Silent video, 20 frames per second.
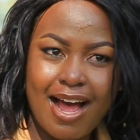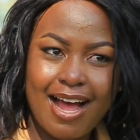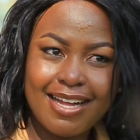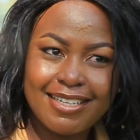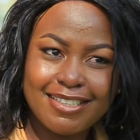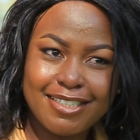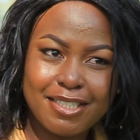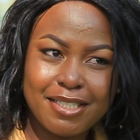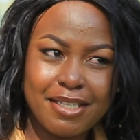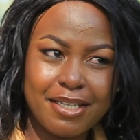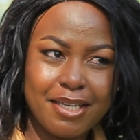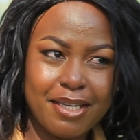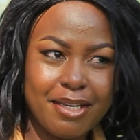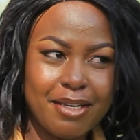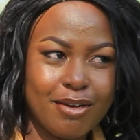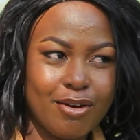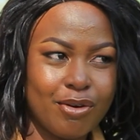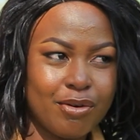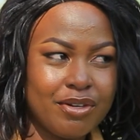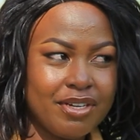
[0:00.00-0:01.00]

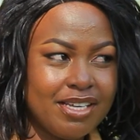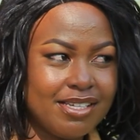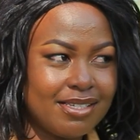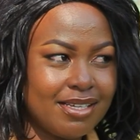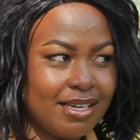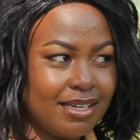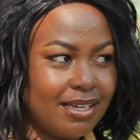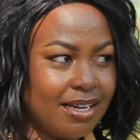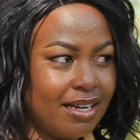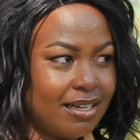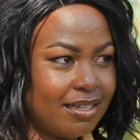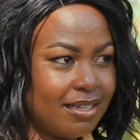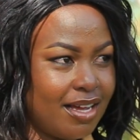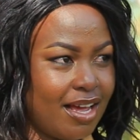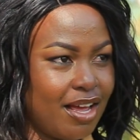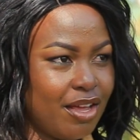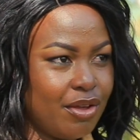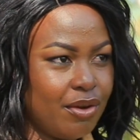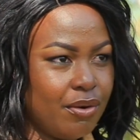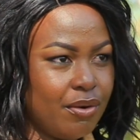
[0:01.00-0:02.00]
Hati okunizire
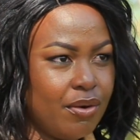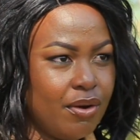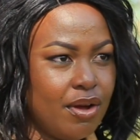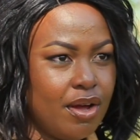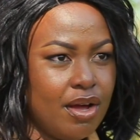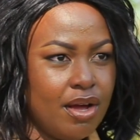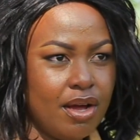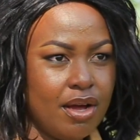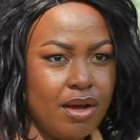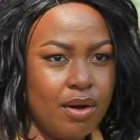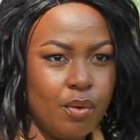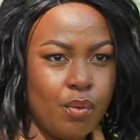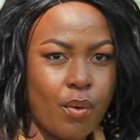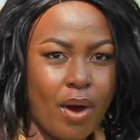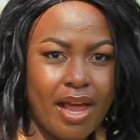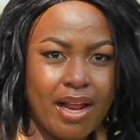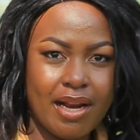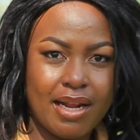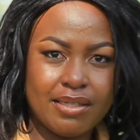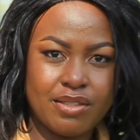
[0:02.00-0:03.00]
garkayo.
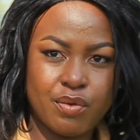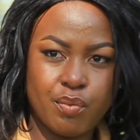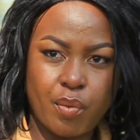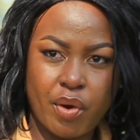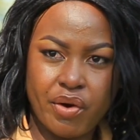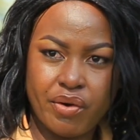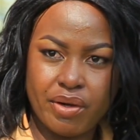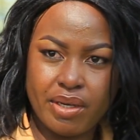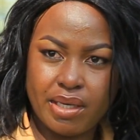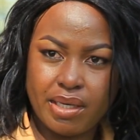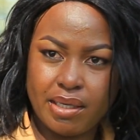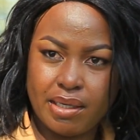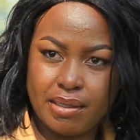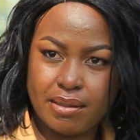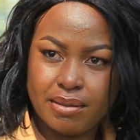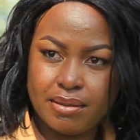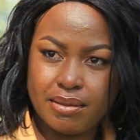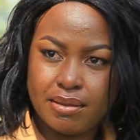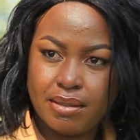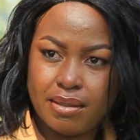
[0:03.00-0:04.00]
While at Mary
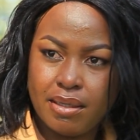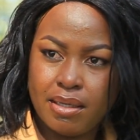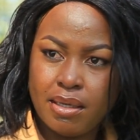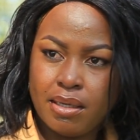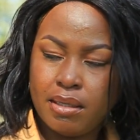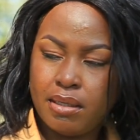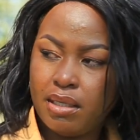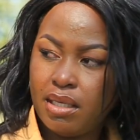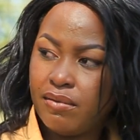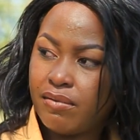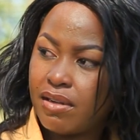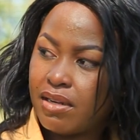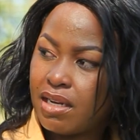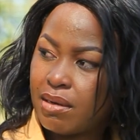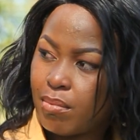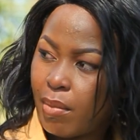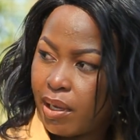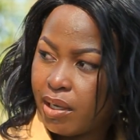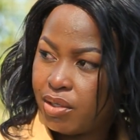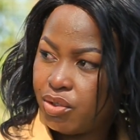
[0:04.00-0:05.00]
Hill, even
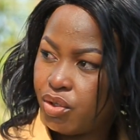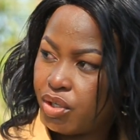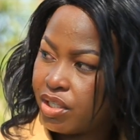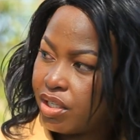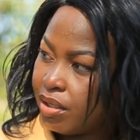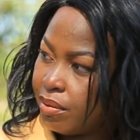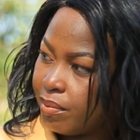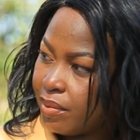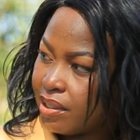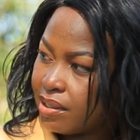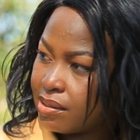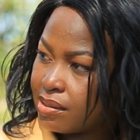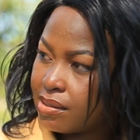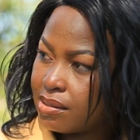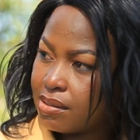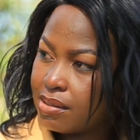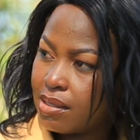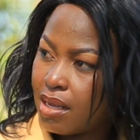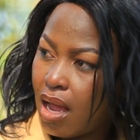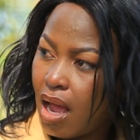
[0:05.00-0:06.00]
in my
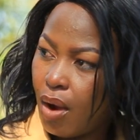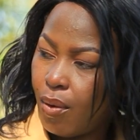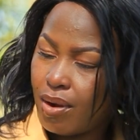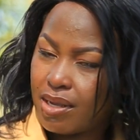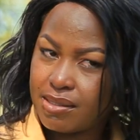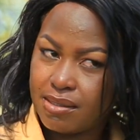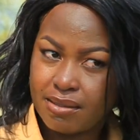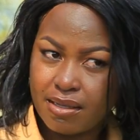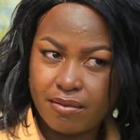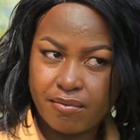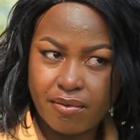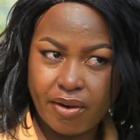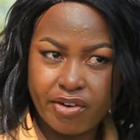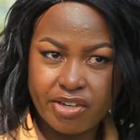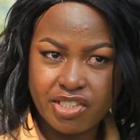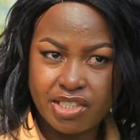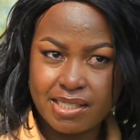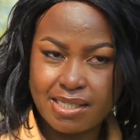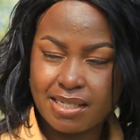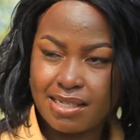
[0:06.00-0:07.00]
documents, I was never
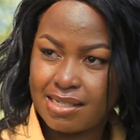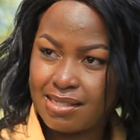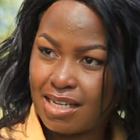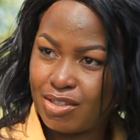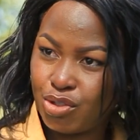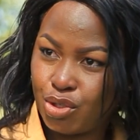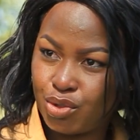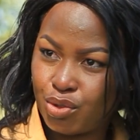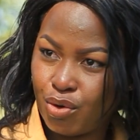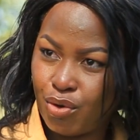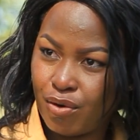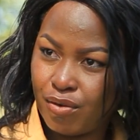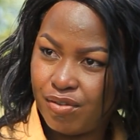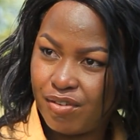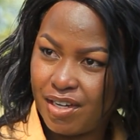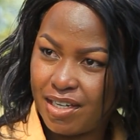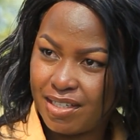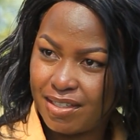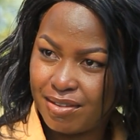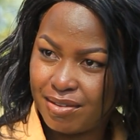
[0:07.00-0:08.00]
registered as a total
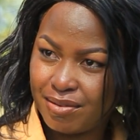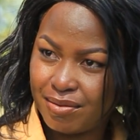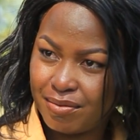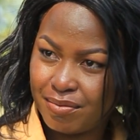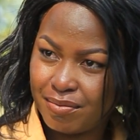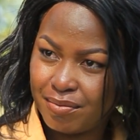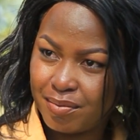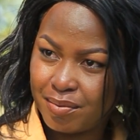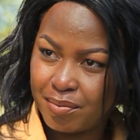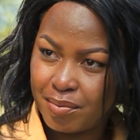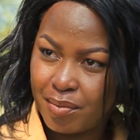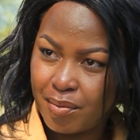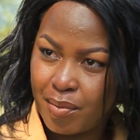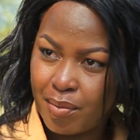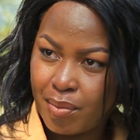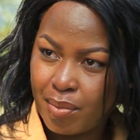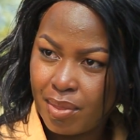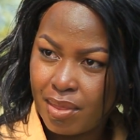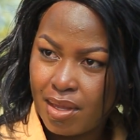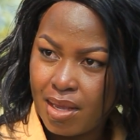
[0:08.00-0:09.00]
orphan.
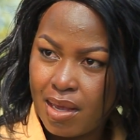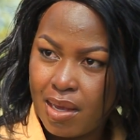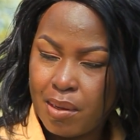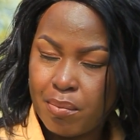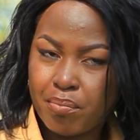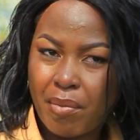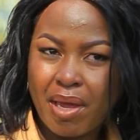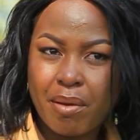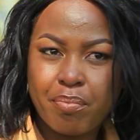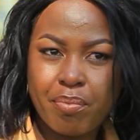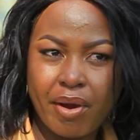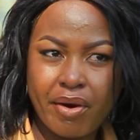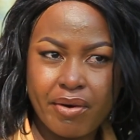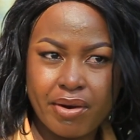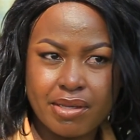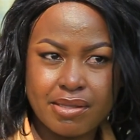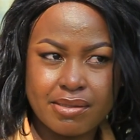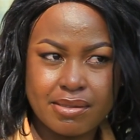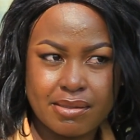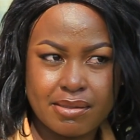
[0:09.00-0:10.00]
My
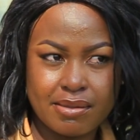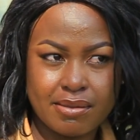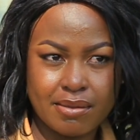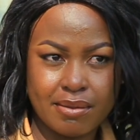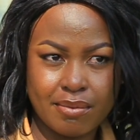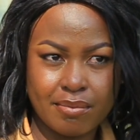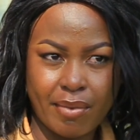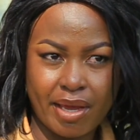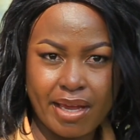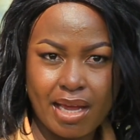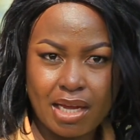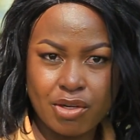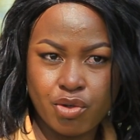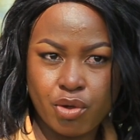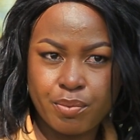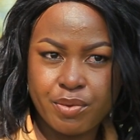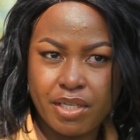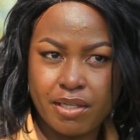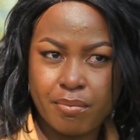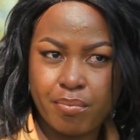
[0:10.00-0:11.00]
parents, my
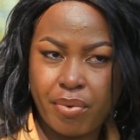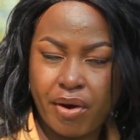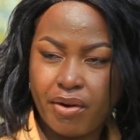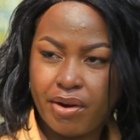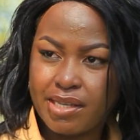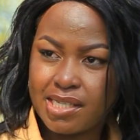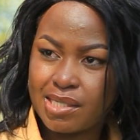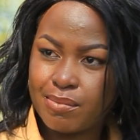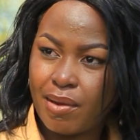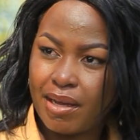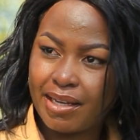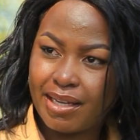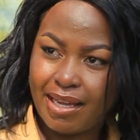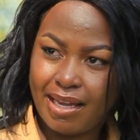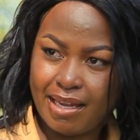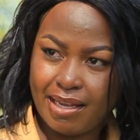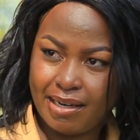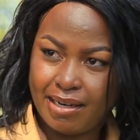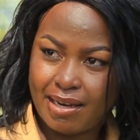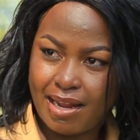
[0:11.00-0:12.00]
adopted parents,
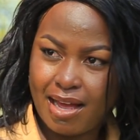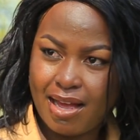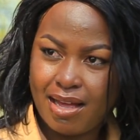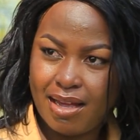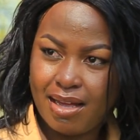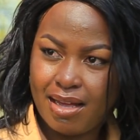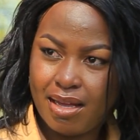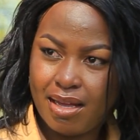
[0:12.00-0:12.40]
bakenda